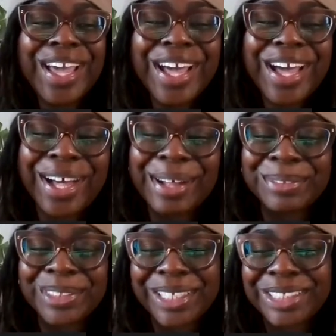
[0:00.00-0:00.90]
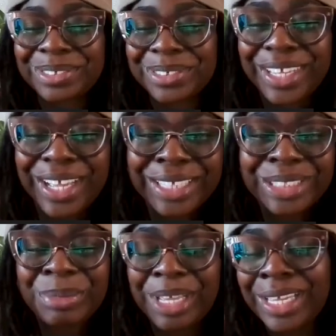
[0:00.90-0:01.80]
So that's really
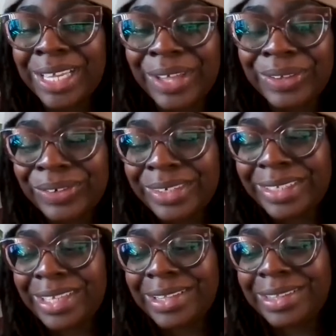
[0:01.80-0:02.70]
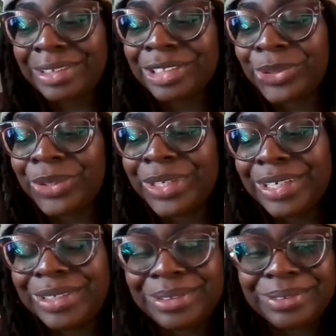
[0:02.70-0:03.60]
awesome. I like how you did that there, Jordan.